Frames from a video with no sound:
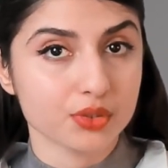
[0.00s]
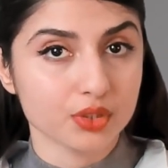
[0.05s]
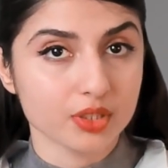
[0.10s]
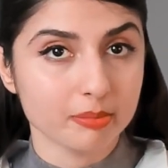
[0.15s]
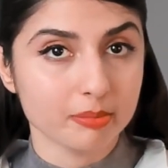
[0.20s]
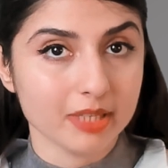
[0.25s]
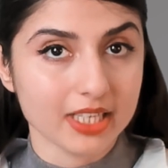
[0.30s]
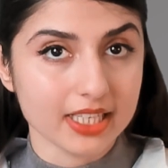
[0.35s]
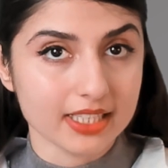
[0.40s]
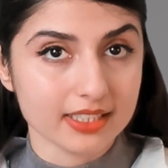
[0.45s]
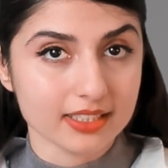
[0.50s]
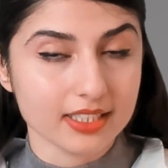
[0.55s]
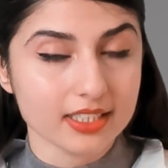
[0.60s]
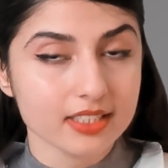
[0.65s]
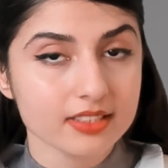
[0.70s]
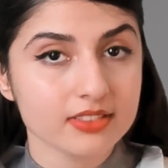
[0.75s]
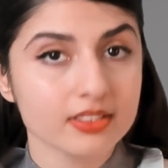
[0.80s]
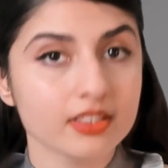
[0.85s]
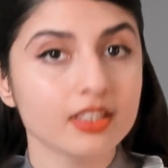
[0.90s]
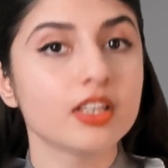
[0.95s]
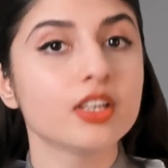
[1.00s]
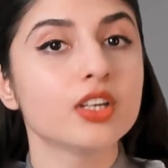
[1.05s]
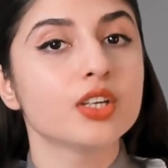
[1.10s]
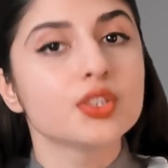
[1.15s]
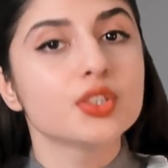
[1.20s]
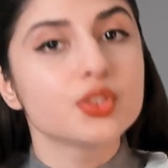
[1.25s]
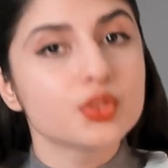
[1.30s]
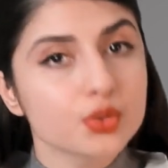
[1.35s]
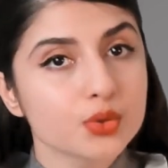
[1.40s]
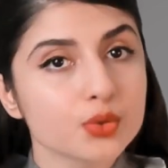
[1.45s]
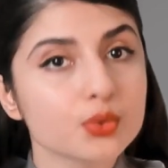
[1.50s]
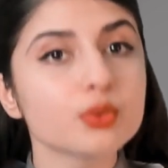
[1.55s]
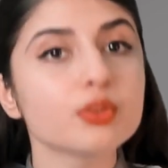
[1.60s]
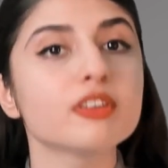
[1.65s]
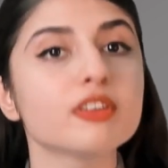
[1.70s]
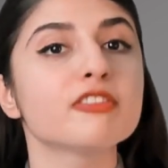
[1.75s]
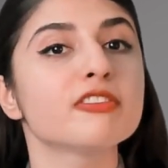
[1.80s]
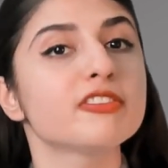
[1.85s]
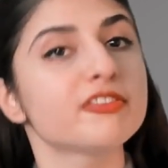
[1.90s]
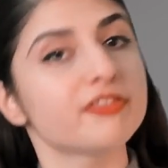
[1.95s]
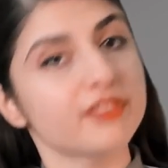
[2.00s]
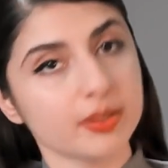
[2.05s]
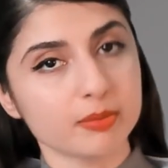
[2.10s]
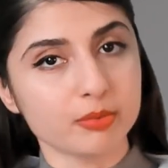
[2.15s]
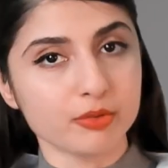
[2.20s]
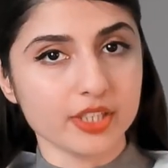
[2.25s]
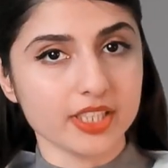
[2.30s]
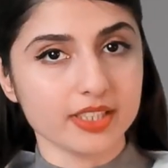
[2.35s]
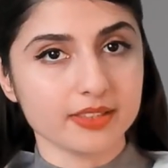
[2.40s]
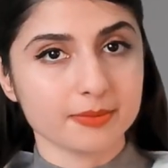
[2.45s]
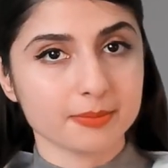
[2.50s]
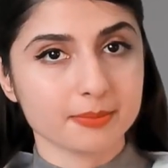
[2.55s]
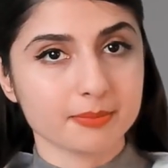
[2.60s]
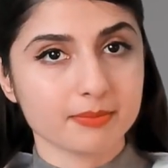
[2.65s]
on the platelets to fibrin.